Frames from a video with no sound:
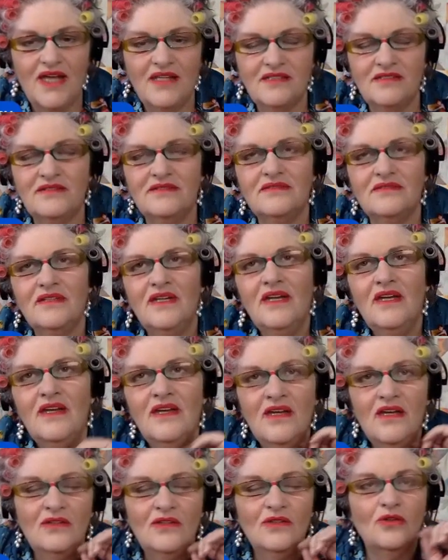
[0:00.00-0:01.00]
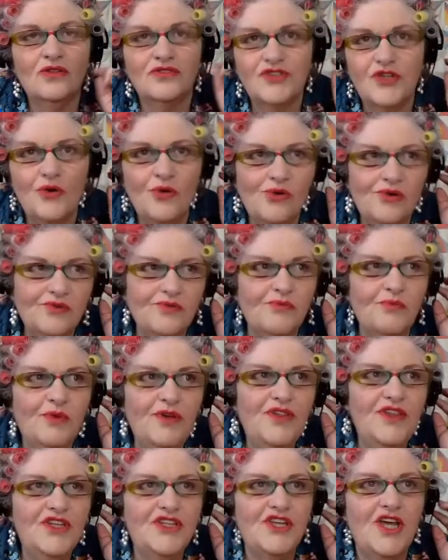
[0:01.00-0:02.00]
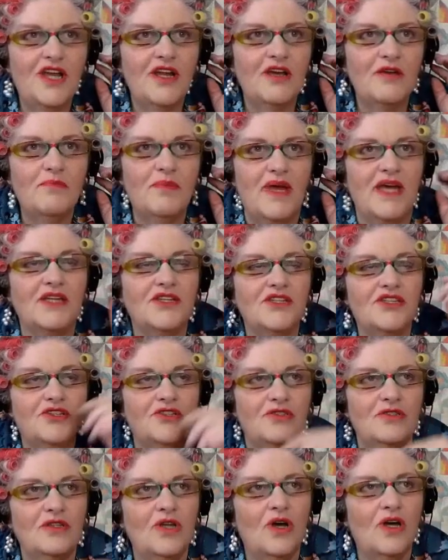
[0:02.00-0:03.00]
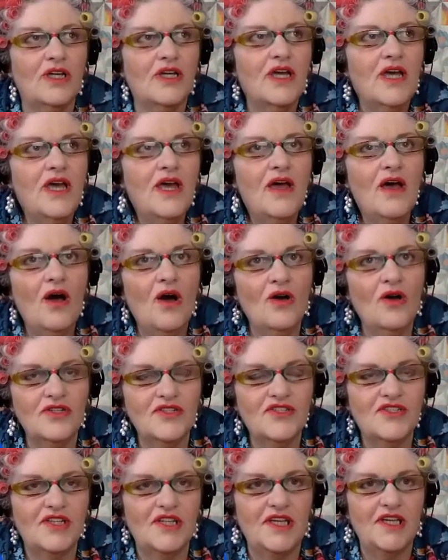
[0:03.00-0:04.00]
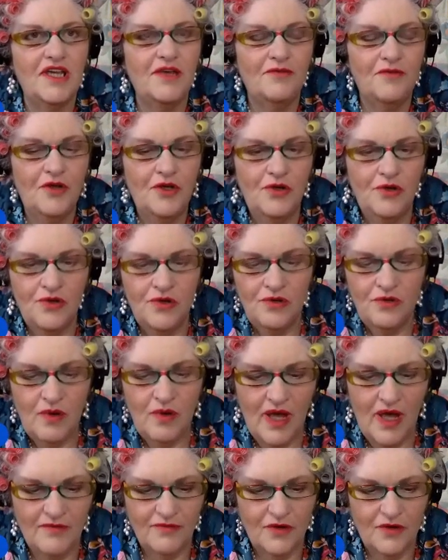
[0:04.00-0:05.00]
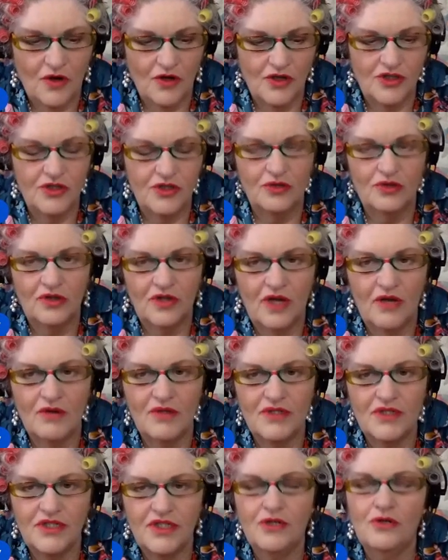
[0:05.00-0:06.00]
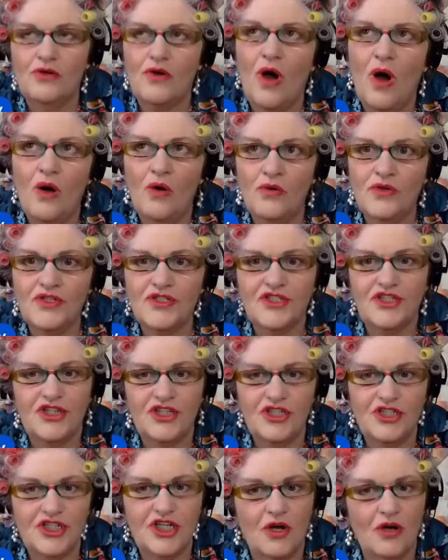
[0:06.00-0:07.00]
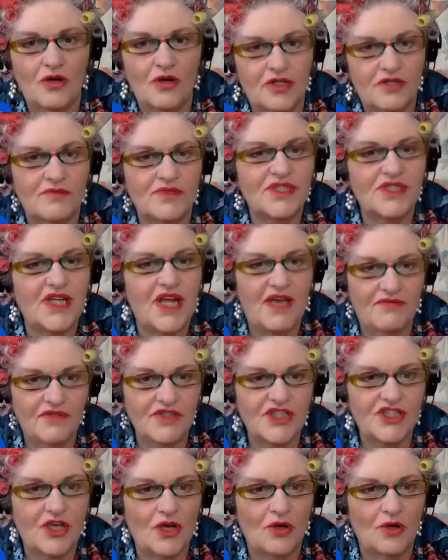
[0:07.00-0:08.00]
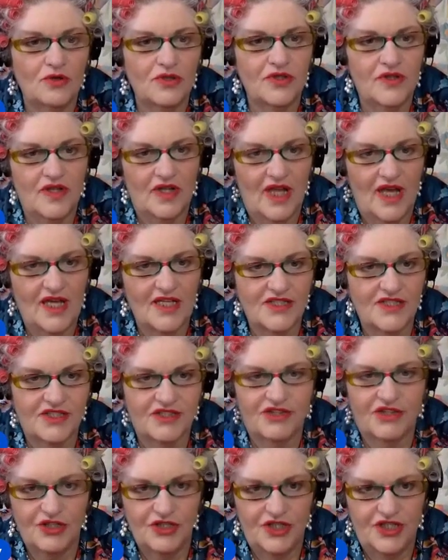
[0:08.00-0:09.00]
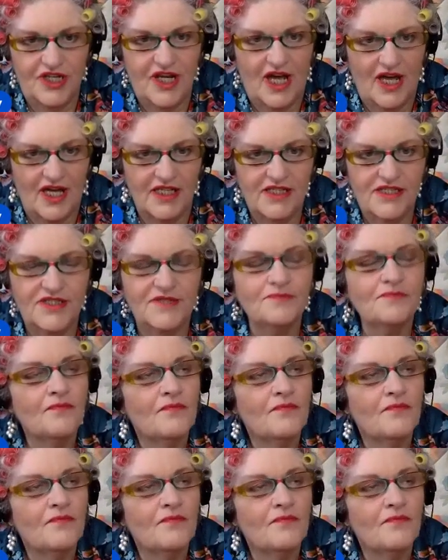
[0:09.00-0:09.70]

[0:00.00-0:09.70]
And look, talk with the shadow ban too. Like, honestly, if you have got your oldest 30 items that haven't sold in the last 30 days